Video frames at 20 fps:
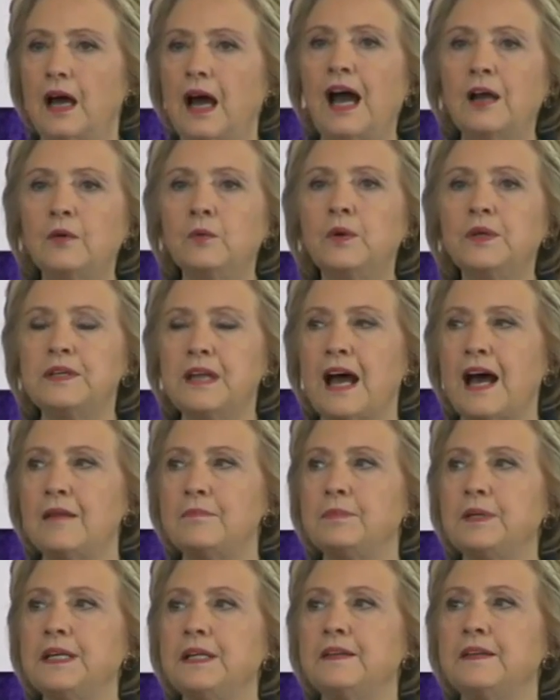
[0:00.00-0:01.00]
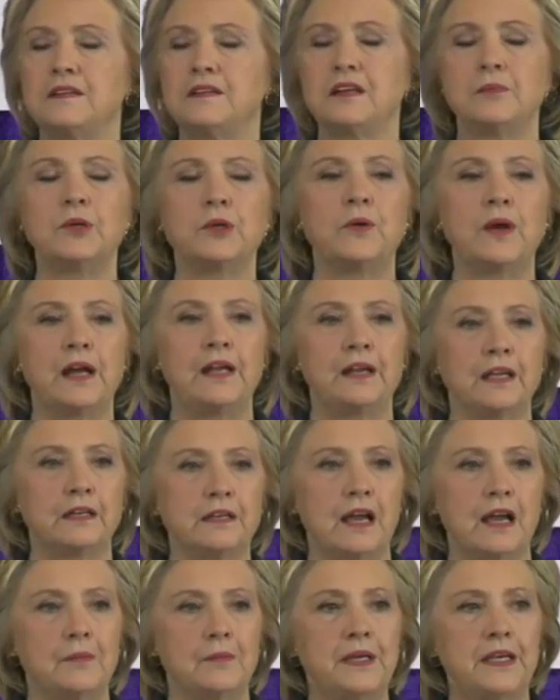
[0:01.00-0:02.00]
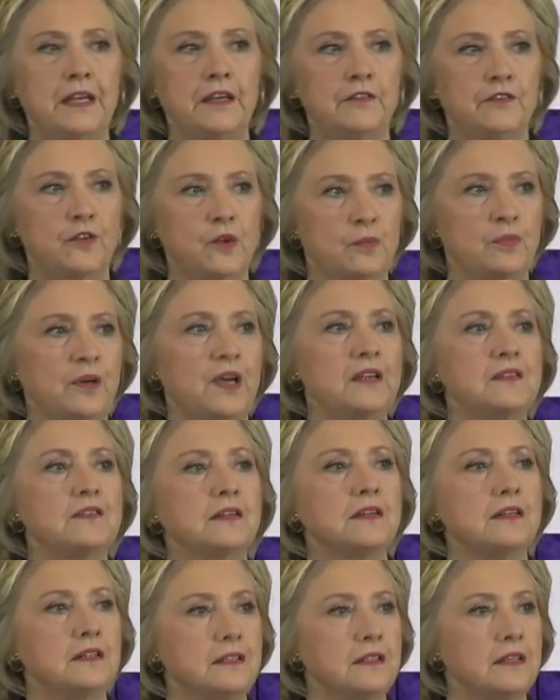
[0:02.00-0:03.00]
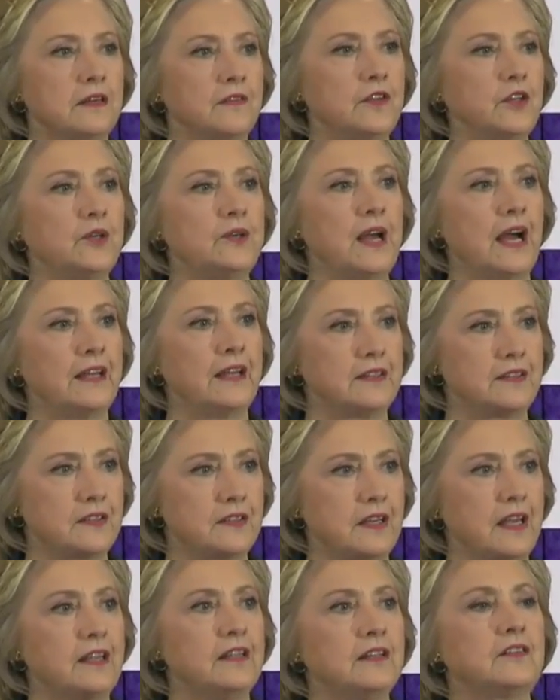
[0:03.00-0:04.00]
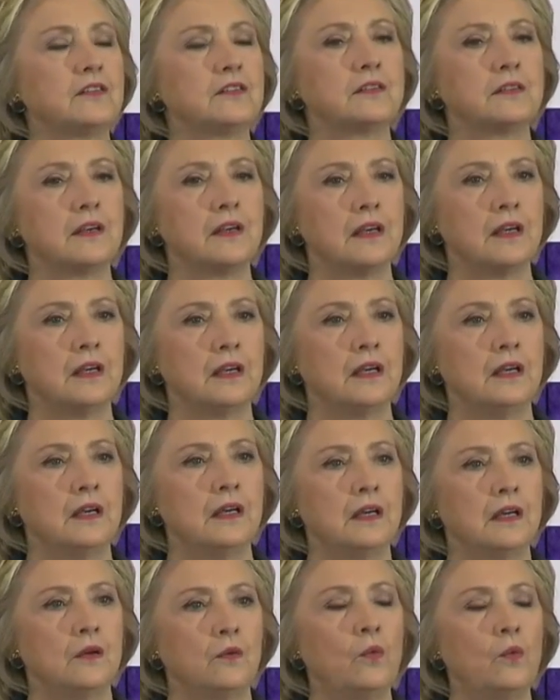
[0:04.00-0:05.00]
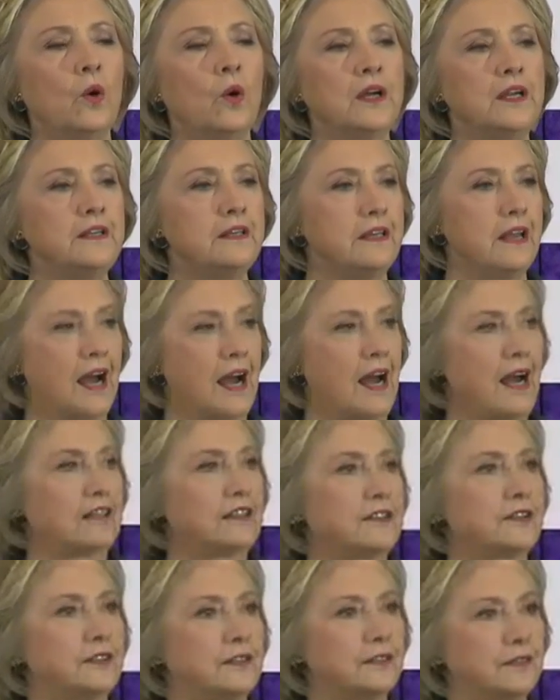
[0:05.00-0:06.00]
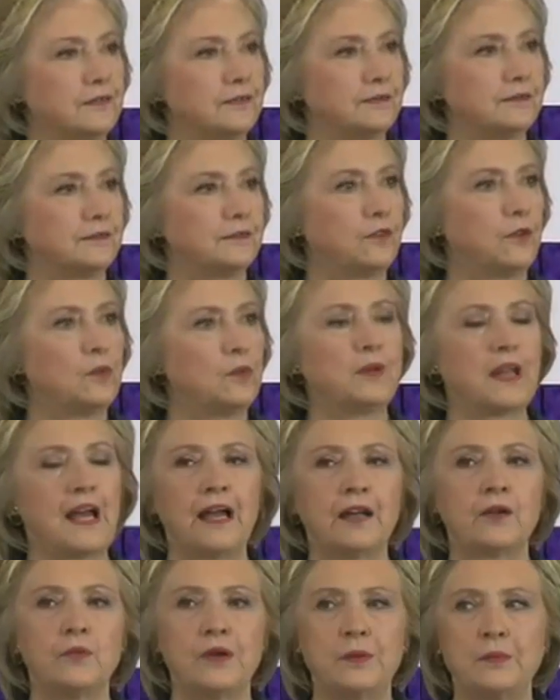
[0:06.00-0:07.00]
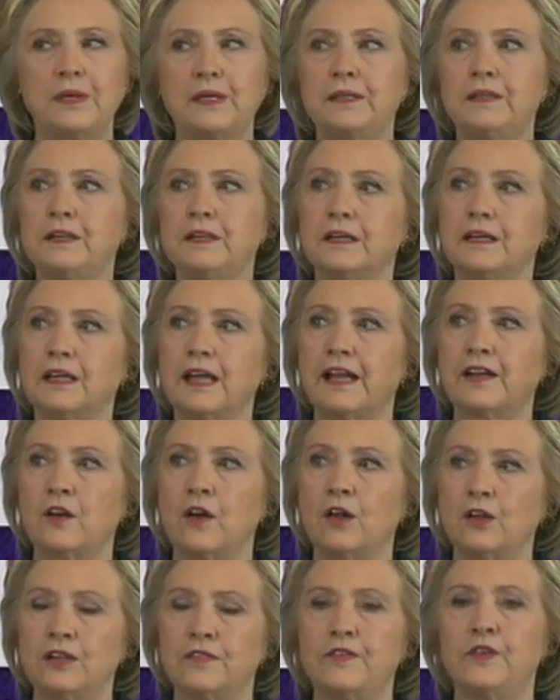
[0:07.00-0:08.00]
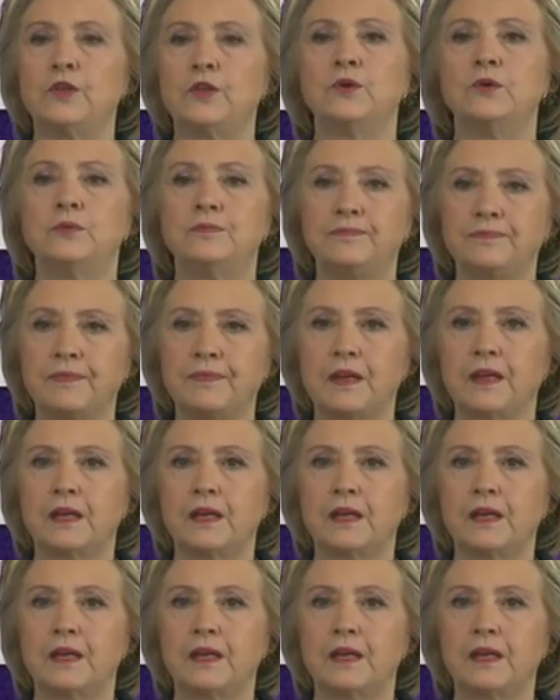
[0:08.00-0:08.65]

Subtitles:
I would not be the Democratic nominee for President of the United States were it not for black women like all of you